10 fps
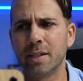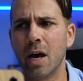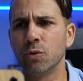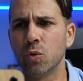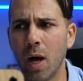
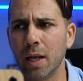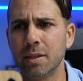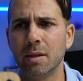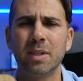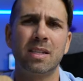sound
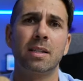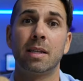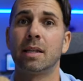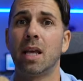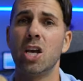quality and besides
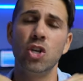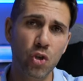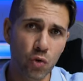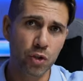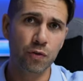that a
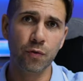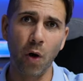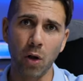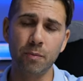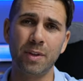huge
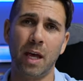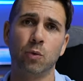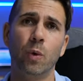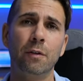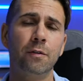volume
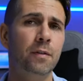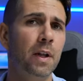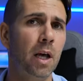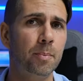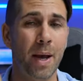that will
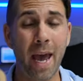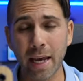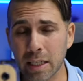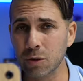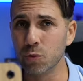fill up
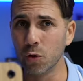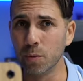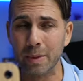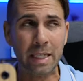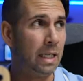any
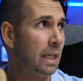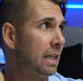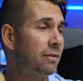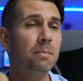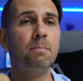room,
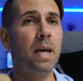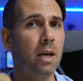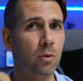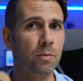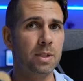even
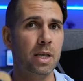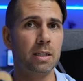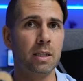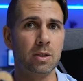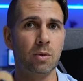bigger rooms
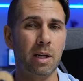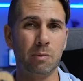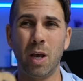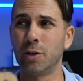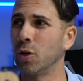than this one,
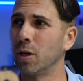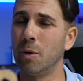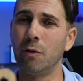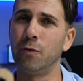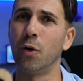and we are talking
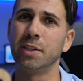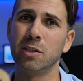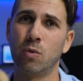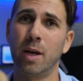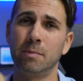about 40
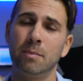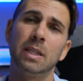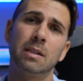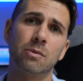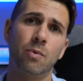square
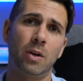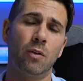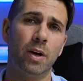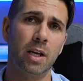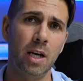meters right
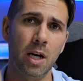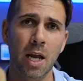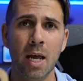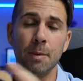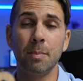over here,
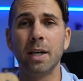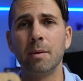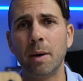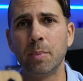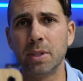but
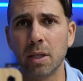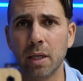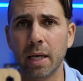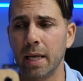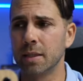in my
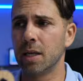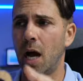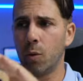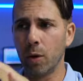particular case I